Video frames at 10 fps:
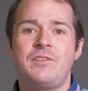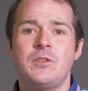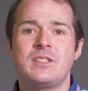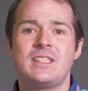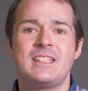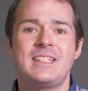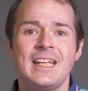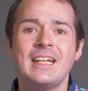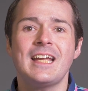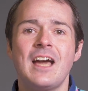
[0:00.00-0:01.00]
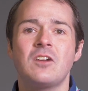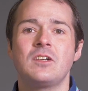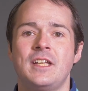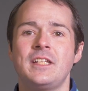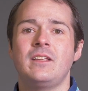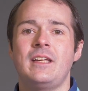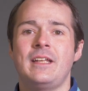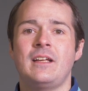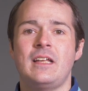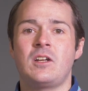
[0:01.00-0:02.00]
if you stink at
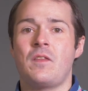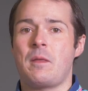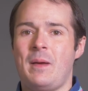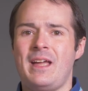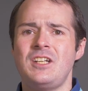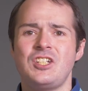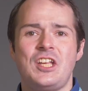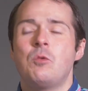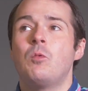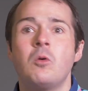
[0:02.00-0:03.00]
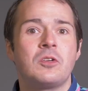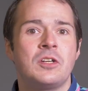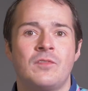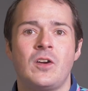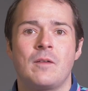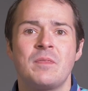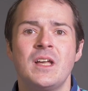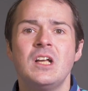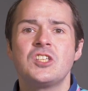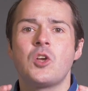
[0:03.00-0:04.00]
articulating it on the page, it won't convert.
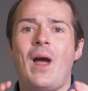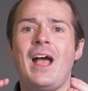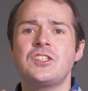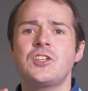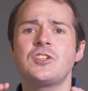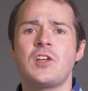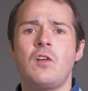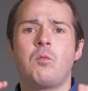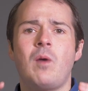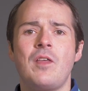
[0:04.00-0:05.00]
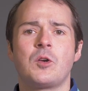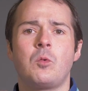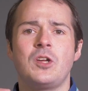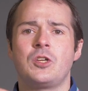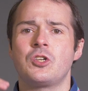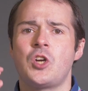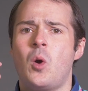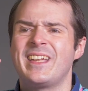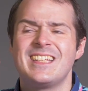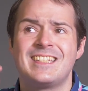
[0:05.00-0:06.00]
So ask yourself whether what you're
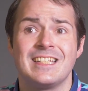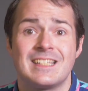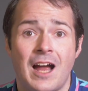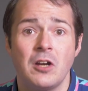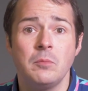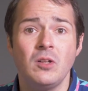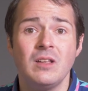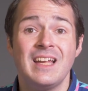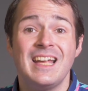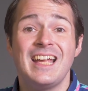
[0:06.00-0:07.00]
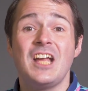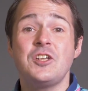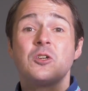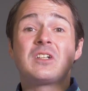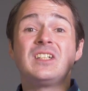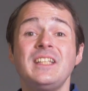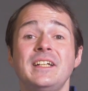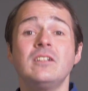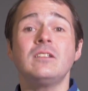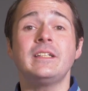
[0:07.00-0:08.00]
showing is desirable and you're
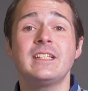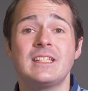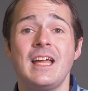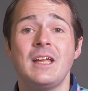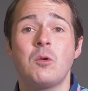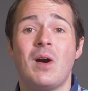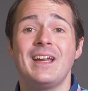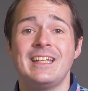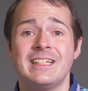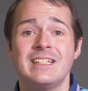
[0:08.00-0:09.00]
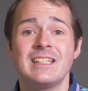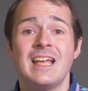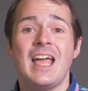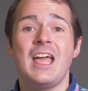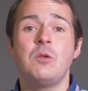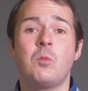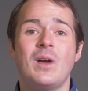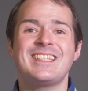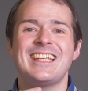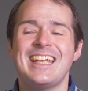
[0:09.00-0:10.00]
clearly saying what it is and
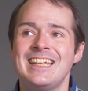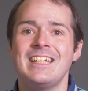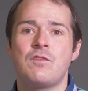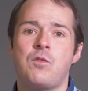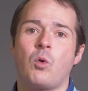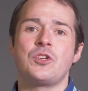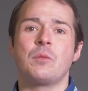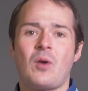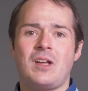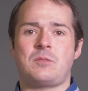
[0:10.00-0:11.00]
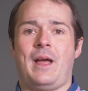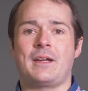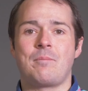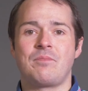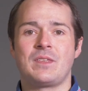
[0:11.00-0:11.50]
what's in it for your prospect.